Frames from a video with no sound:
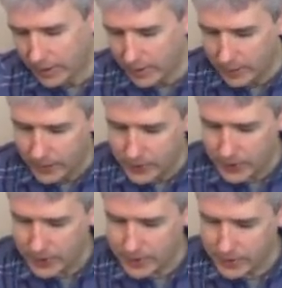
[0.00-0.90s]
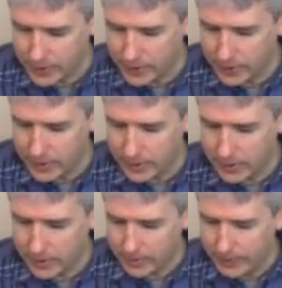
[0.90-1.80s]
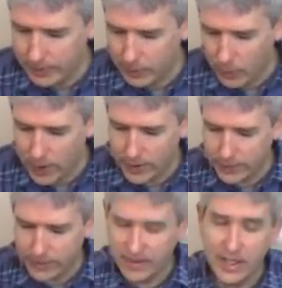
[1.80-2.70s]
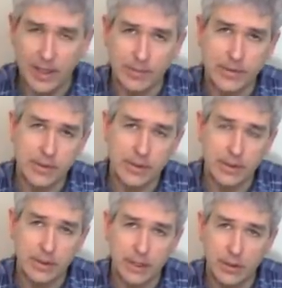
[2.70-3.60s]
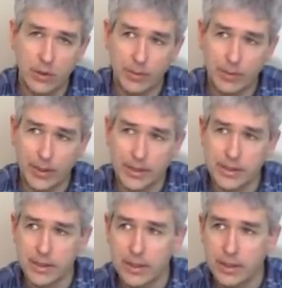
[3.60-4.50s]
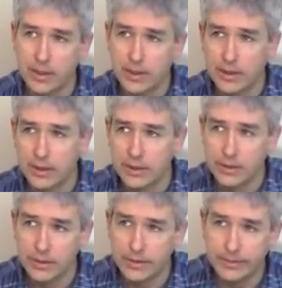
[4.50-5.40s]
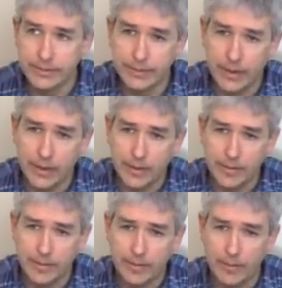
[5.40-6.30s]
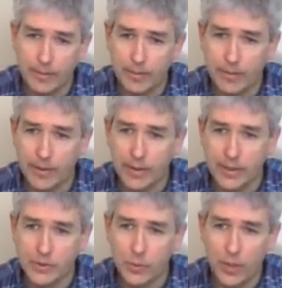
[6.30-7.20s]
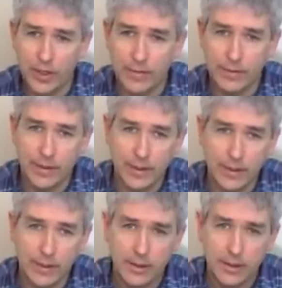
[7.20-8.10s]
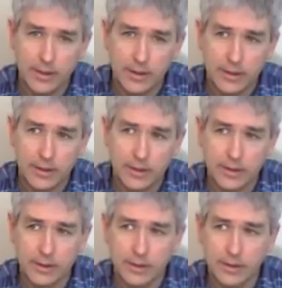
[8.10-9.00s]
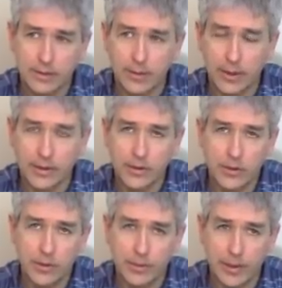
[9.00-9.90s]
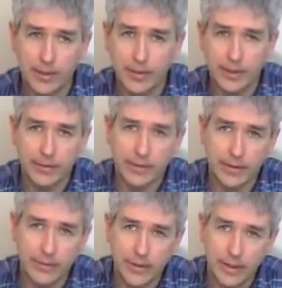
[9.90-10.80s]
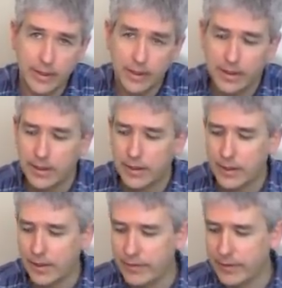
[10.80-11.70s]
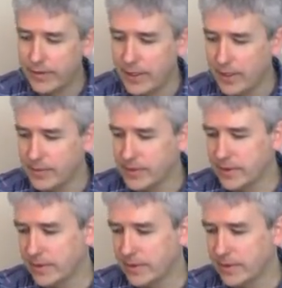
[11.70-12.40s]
which is one of the themes, incorporates at least one of the, well, 2 probably of the themes